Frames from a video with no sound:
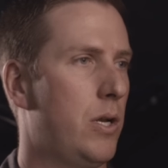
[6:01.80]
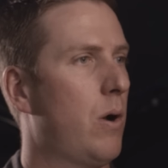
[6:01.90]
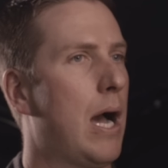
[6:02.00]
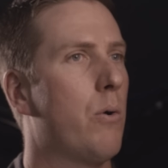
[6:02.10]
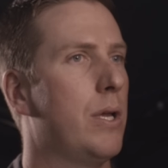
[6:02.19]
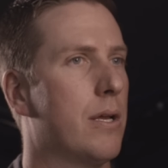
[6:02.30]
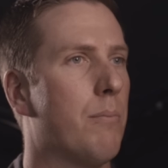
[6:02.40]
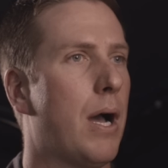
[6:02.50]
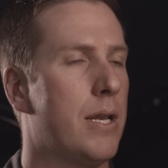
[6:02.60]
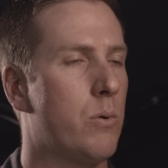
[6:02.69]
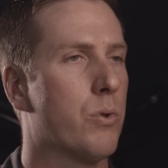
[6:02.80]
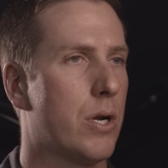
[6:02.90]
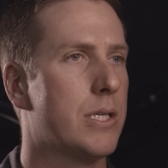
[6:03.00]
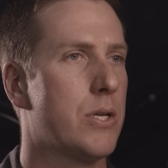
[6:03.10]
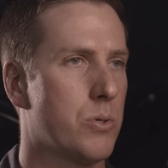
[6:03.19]
you know, how we combine in with
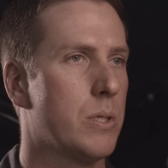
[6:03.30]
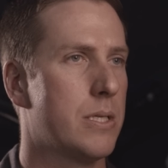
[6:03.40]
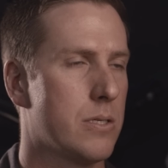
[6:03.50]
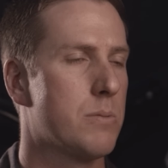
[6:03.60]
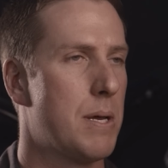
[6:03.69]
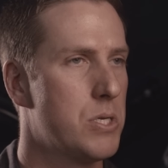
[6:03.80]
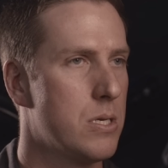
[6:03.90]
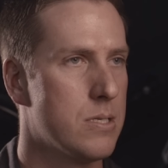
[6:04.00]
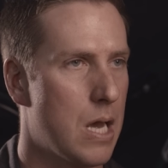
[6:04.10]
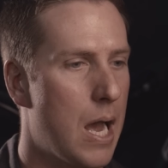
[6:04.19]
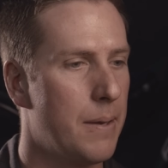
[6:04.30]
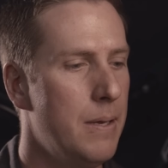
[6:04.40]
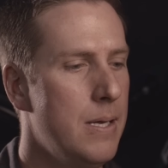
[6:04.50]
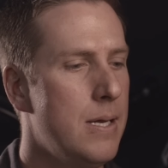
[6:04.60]
our TetraLink suspension design.